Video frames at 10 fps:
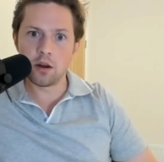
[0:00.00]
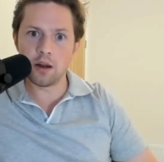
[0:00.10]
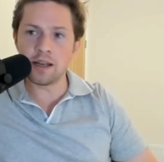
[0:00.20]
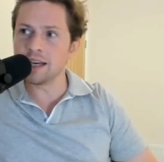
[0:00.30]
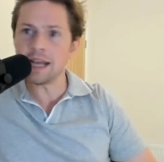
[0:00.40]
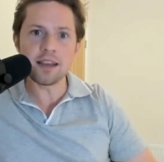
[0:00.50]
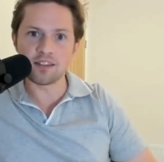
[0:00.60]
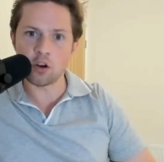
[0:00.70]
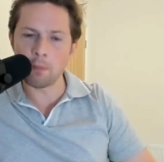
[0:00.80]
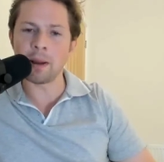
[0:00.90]
in Nice,
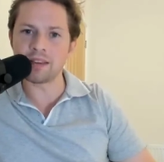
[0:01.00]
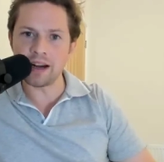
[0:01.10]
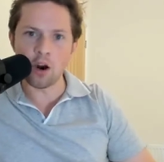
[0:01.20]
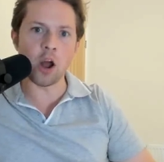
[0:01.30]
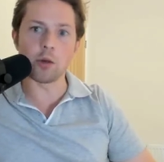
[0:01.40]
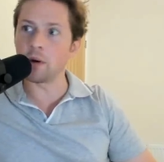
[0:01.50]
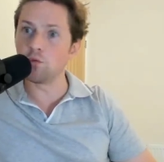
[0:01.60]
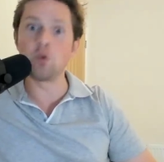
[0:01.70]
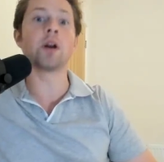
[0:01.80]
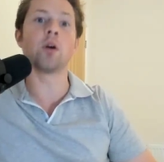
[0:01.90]
on a Monday night when
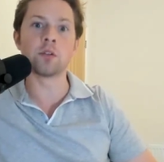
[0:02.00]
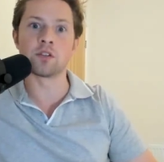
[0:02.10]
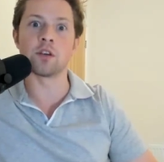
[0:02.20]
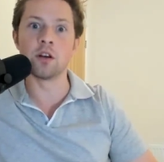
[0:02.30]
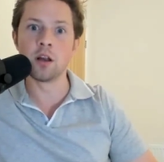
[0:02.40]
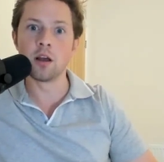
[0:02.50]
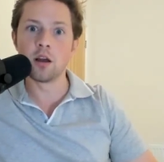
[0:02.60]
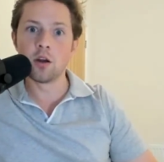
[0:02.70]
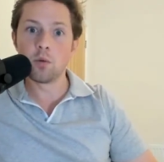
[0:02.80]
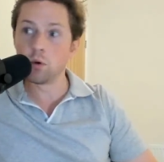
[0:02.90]
Roy Hodgson
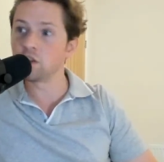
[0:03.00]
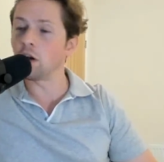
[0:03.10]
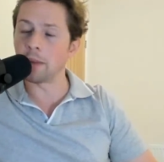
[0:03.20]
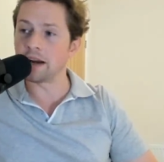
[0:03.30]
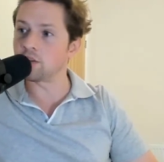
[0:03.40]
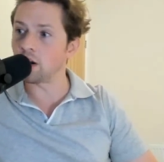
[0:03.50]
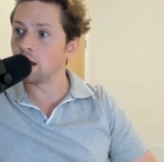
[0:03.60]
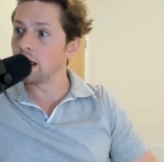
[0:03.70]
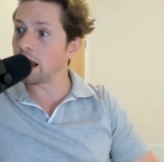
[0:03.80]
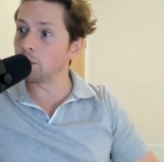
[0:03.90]
was our manager
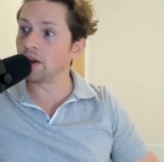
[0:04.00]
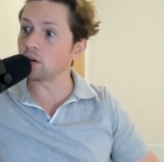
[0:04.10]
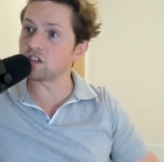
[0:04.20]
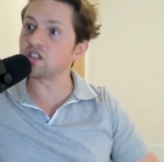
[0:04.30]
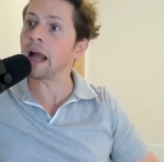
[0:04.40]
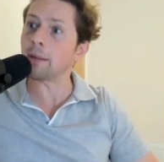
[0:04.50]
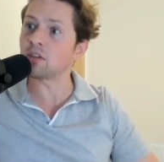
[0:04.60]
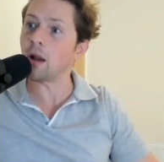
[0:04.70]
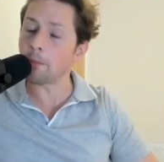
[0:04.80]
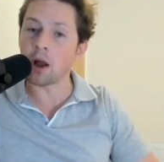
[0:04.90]
and we got slapped
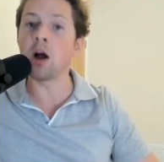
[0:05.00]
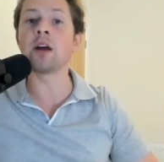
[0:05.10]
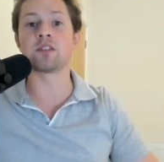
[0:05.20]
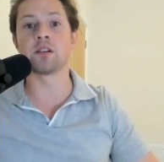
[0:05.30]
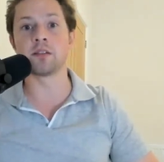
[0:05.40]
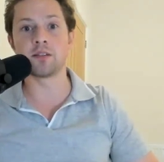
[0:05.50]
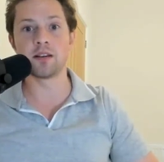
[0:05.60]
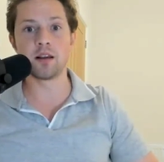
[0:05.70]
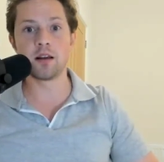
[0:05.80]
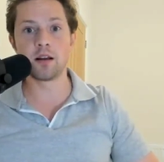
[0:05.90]
up by Iceland.
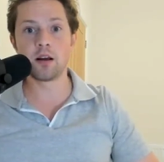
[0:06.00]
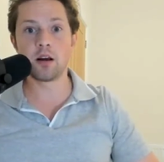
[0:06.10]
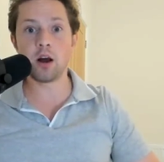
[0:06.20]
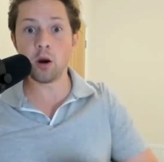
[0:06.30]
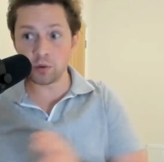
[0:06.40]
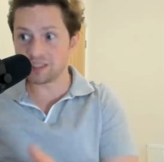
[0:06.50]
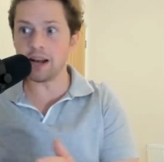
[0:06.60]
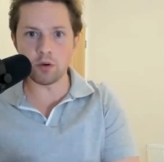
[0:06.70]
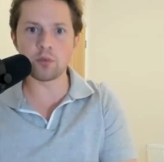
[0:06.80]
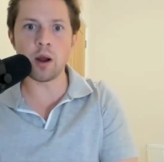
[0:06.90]
I was there
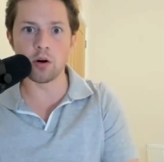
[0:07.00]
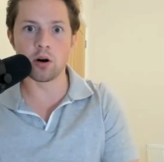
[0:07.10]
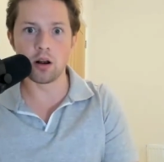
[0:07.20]
as well.